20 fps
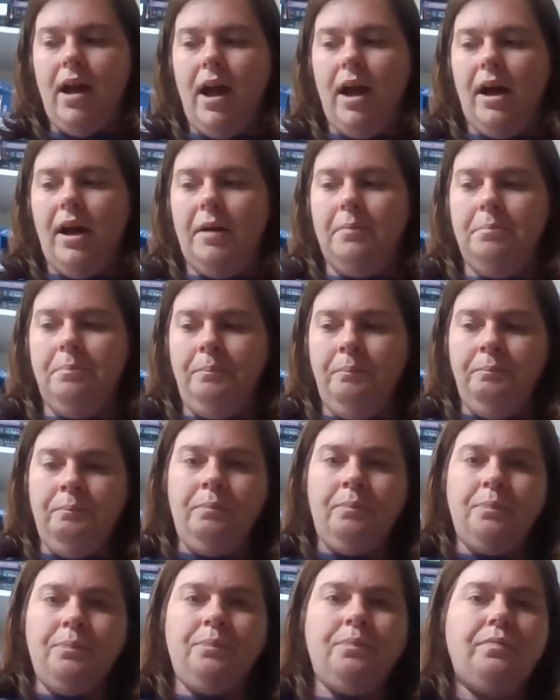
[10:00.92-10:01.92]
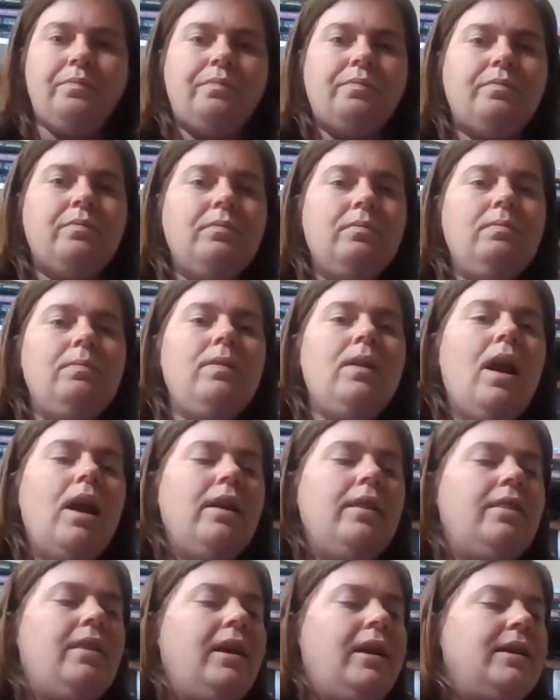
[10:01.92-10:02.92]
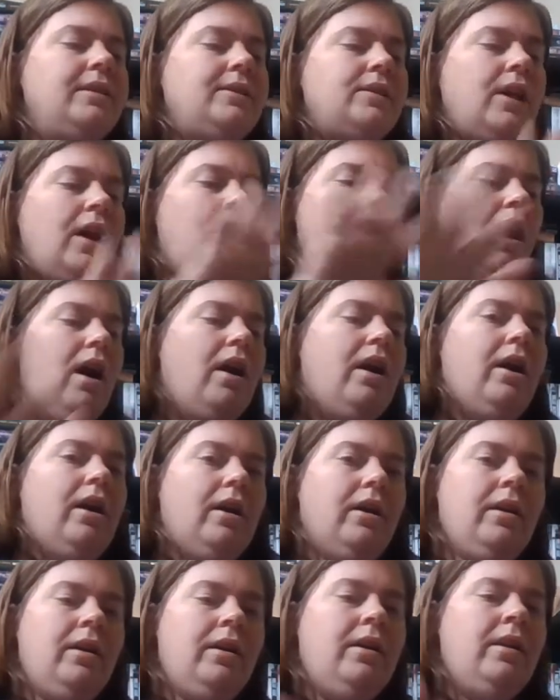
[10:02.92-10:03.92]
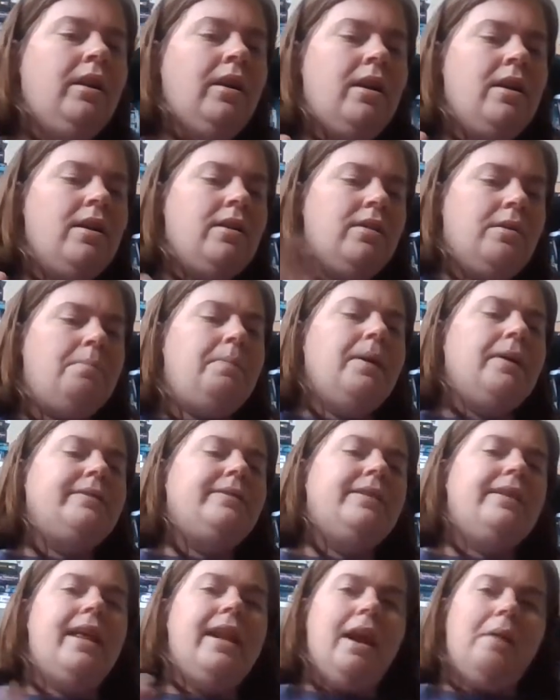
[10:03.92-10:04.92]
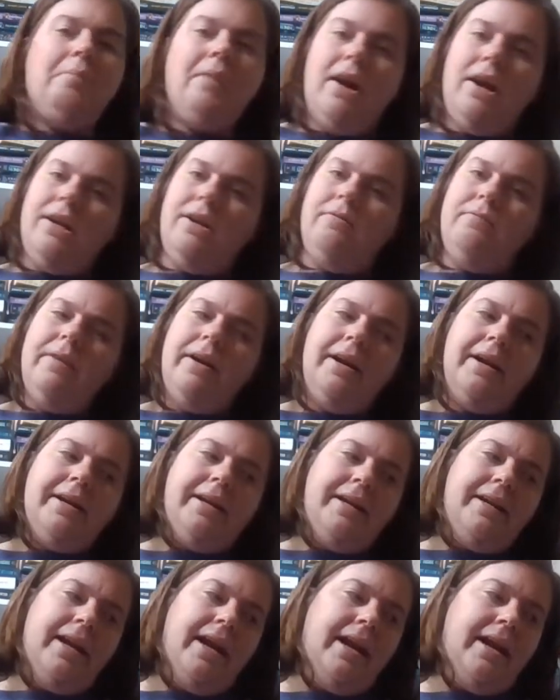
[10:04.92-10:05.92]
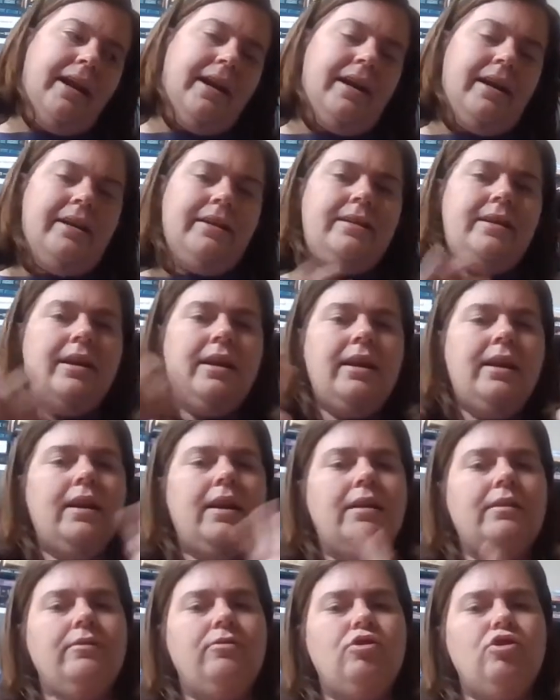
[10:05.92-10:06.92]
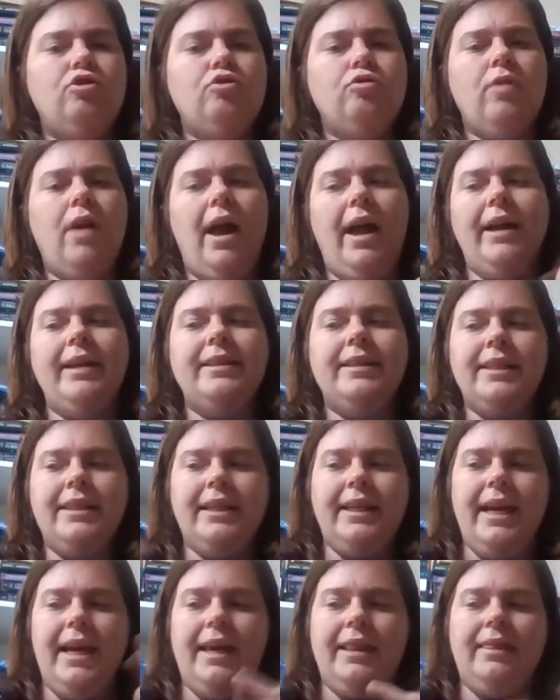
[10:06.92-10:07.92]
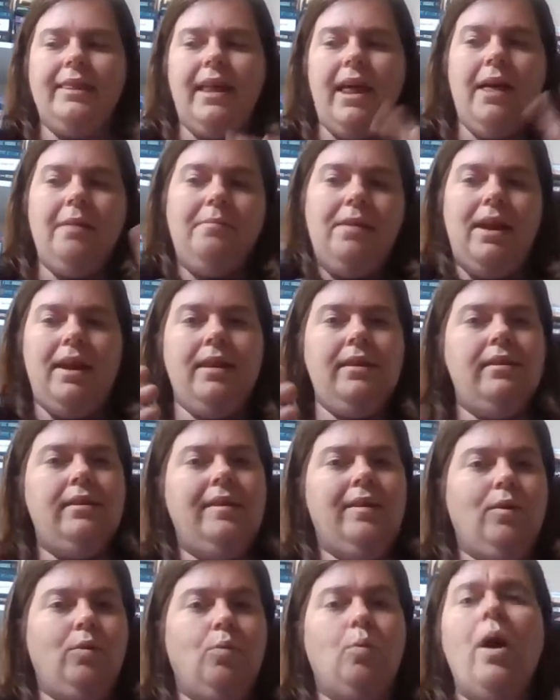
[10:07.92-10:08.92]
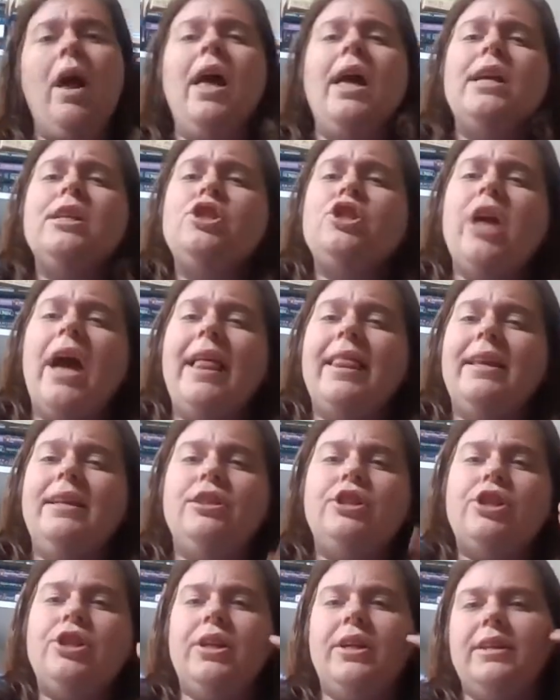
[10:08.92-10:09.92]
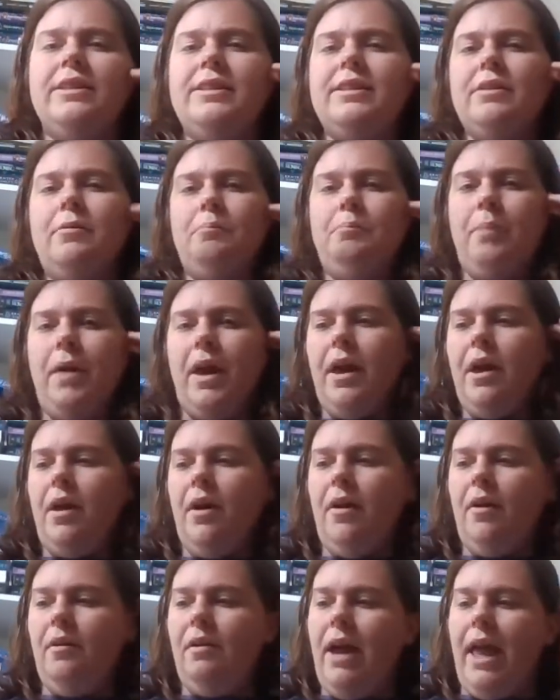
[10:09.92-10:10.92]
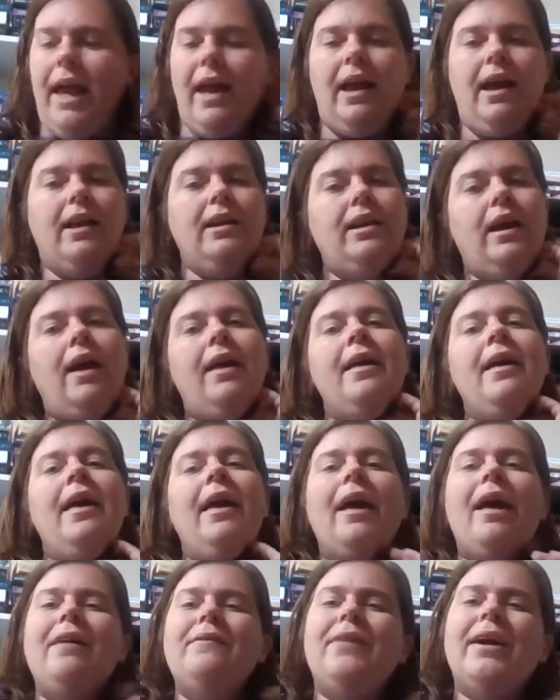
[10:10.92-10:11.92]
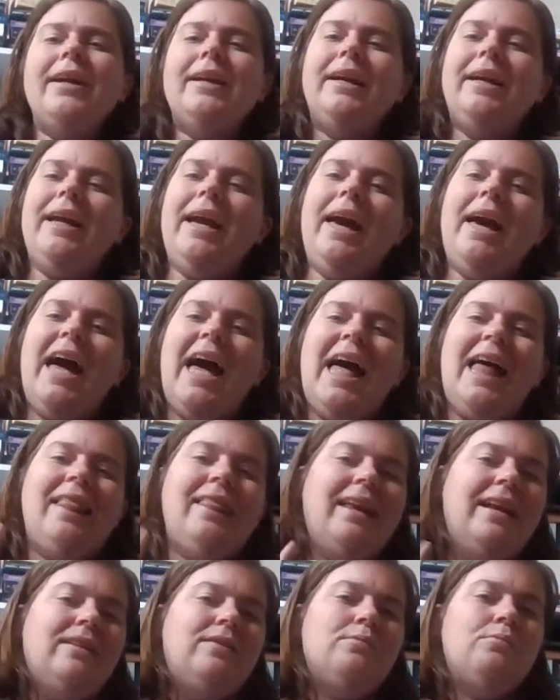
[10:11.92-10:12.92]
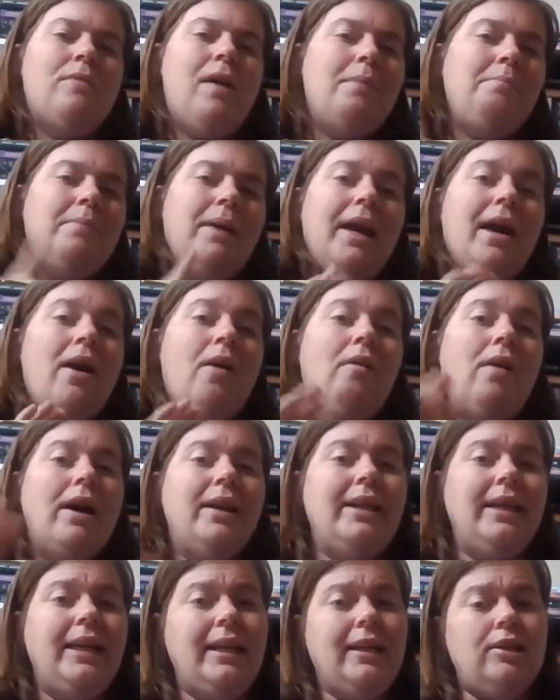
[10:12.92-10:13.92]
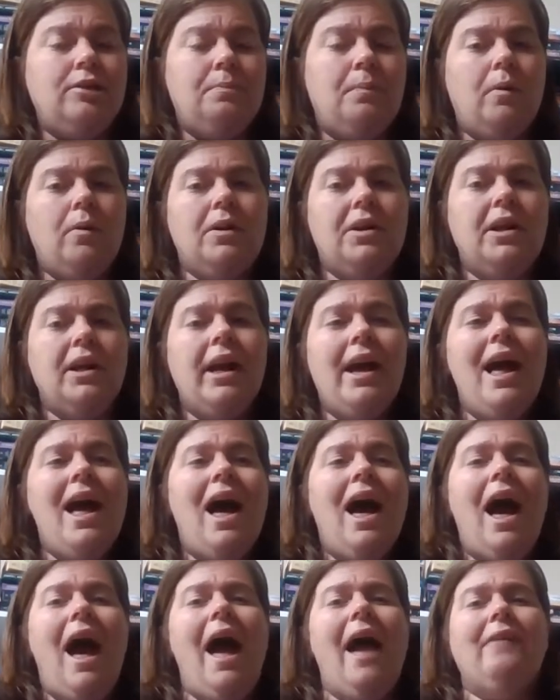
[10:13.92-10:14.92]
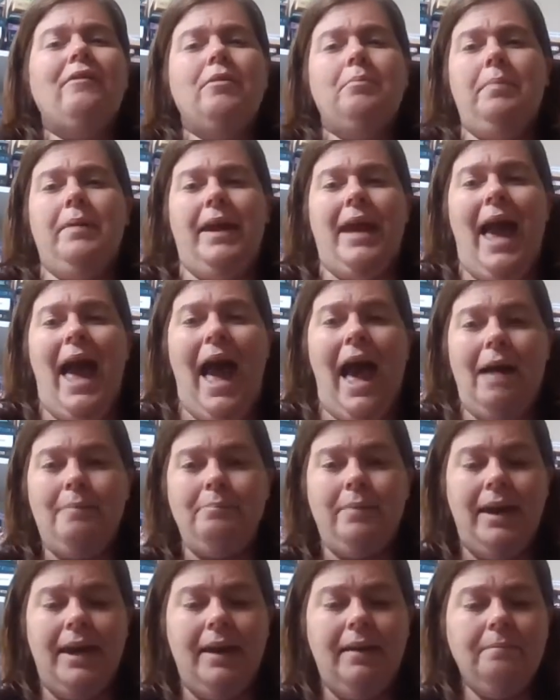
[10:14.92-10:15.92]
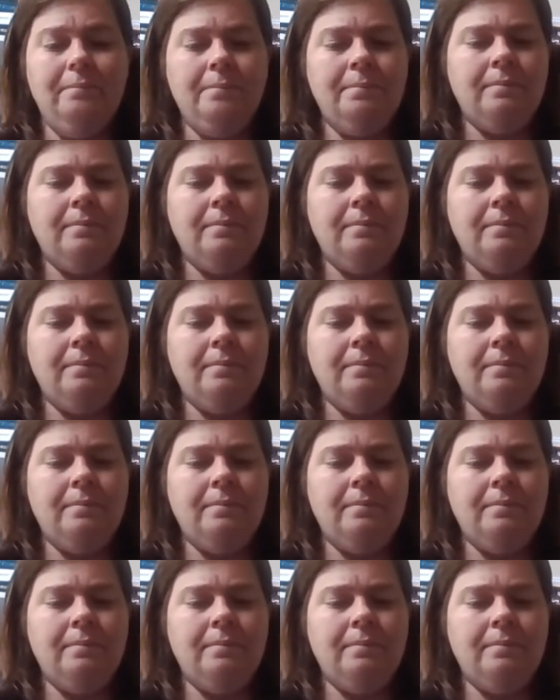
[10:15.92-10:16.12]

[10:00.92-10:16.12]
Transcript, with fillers: um, these are the books that I'm going to read and try to get them into challenges, bingo, and if I could get at least one bingo on each board, I would be happy.